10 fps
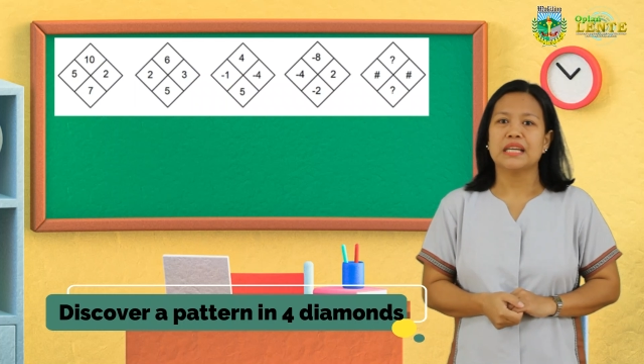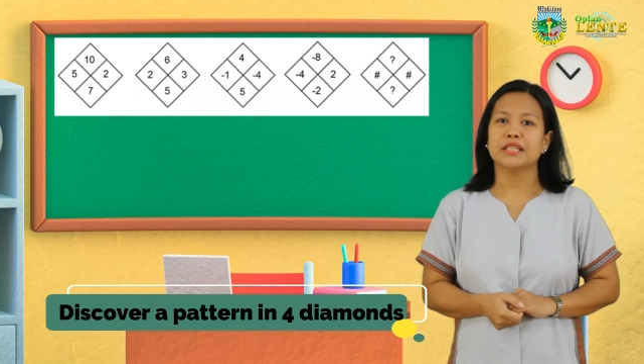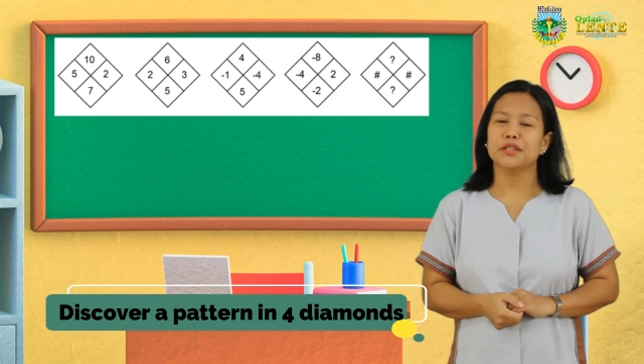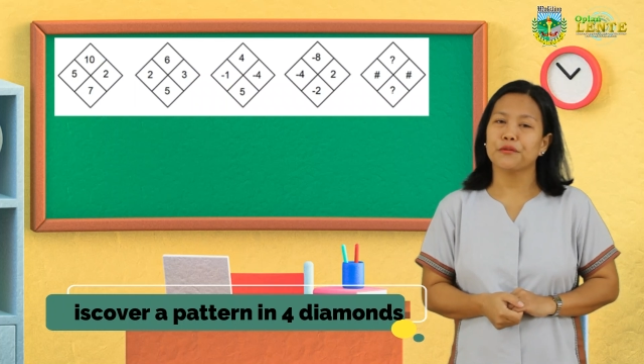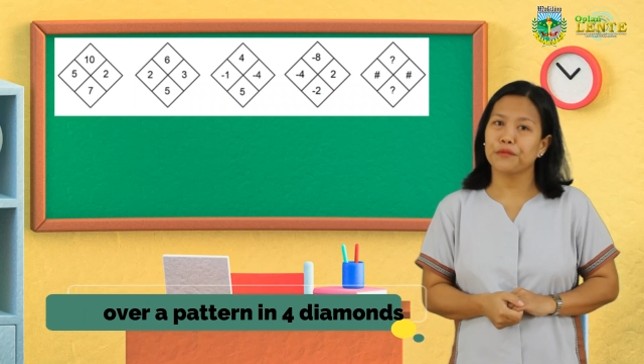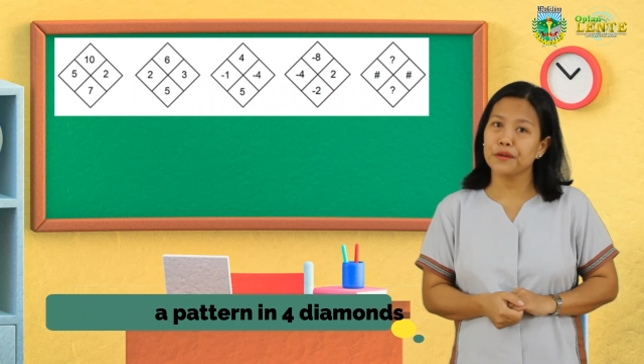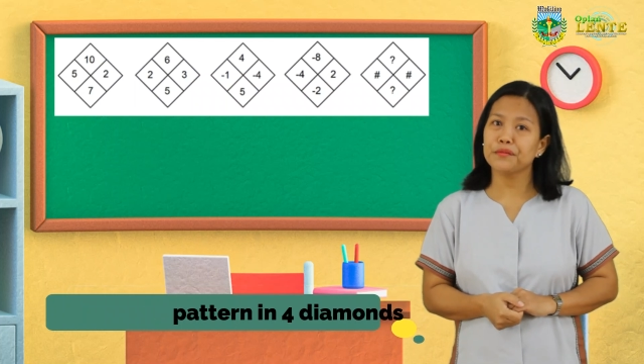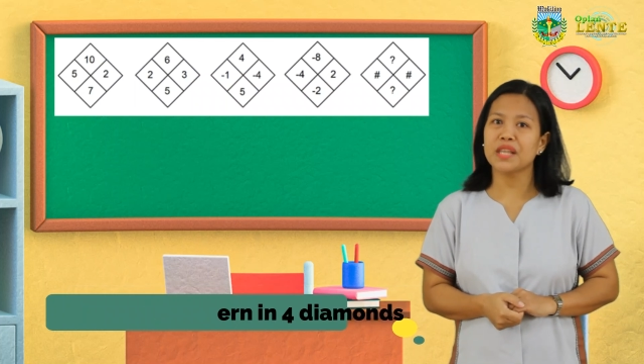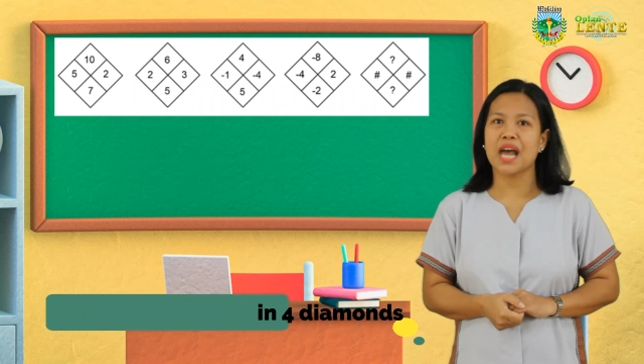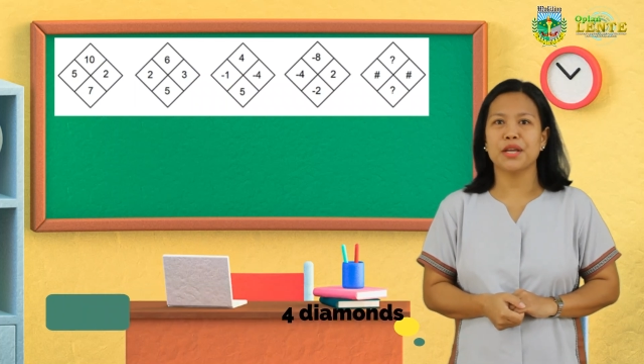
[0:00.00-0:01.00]
In the
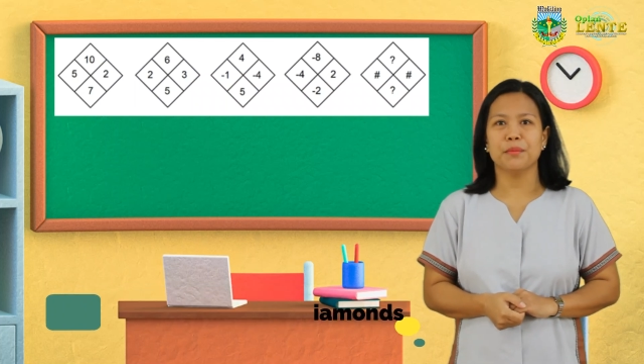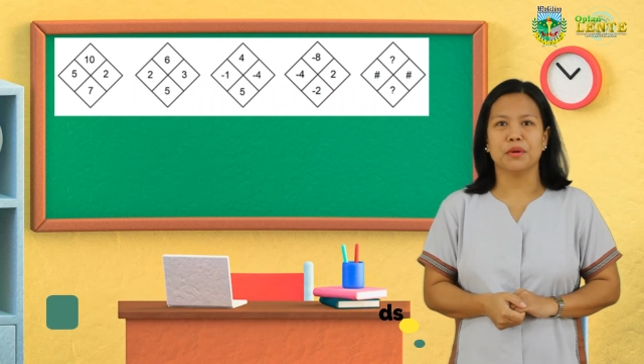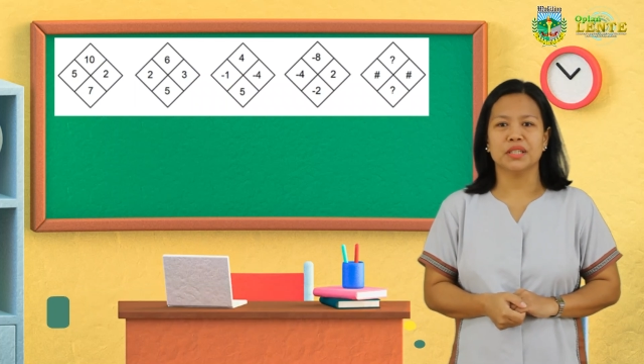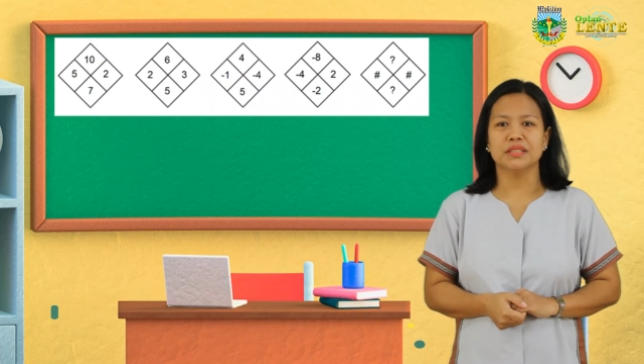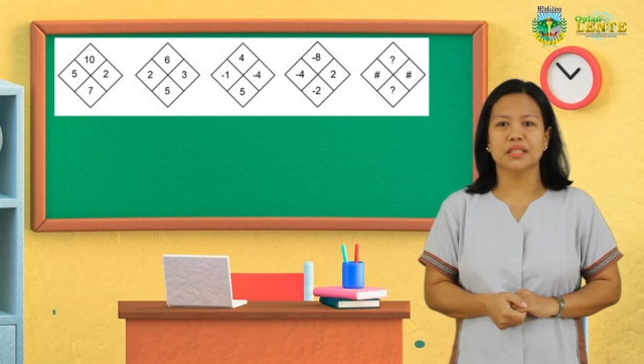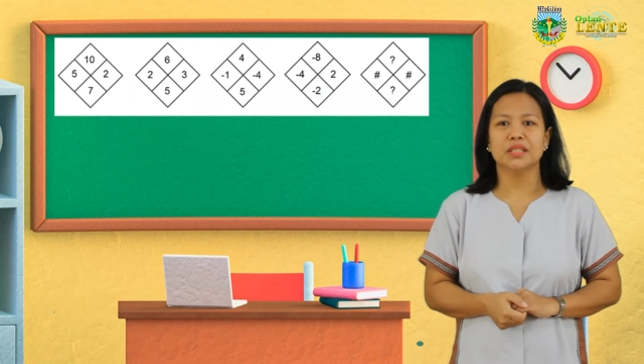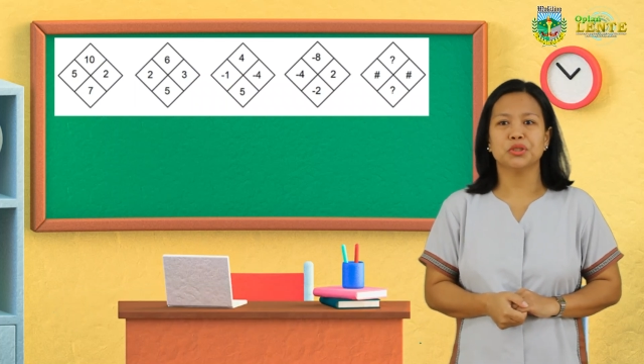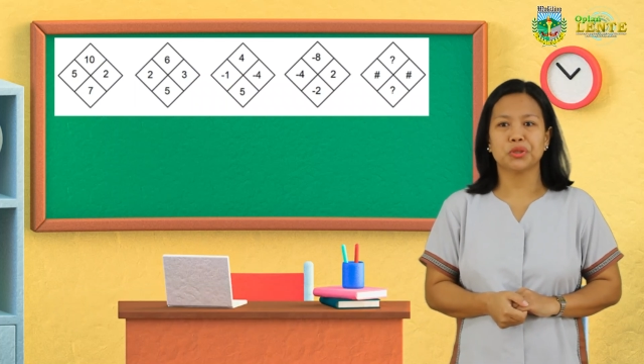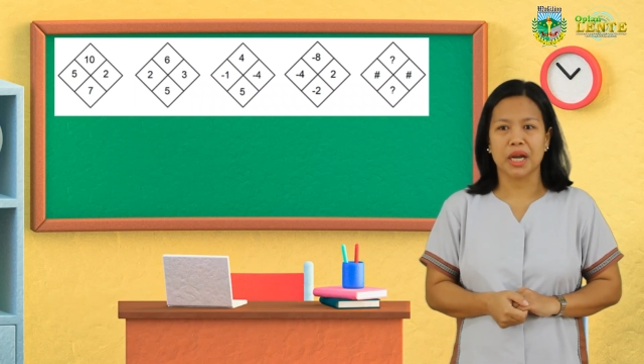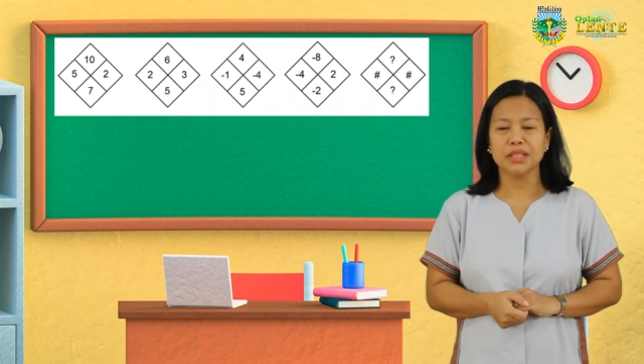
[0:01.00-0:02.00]
5th diamond,
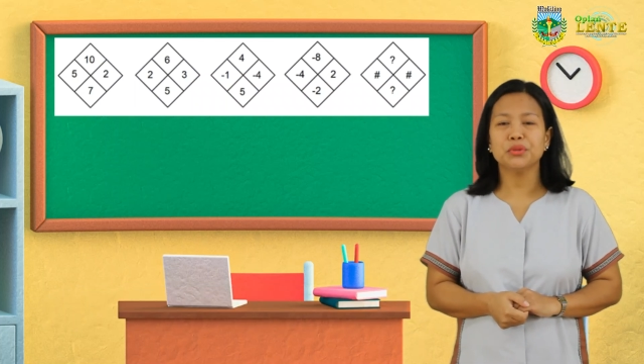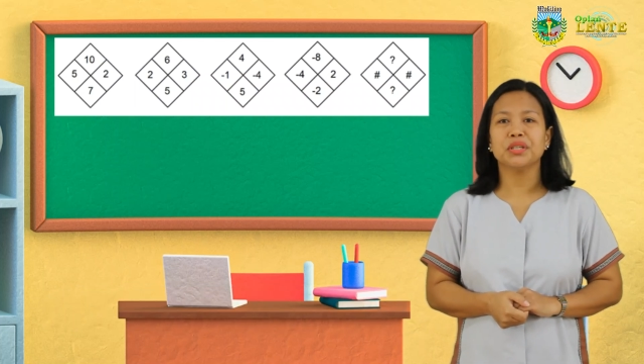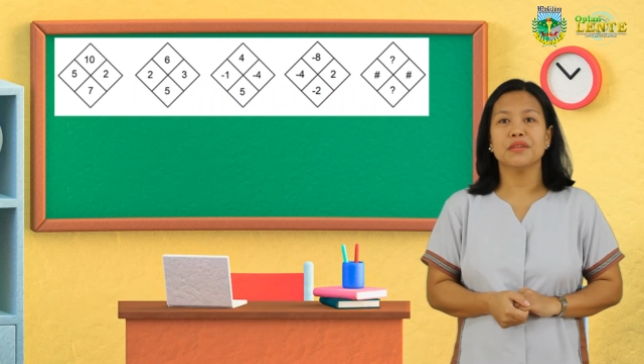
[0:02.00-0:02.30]
try to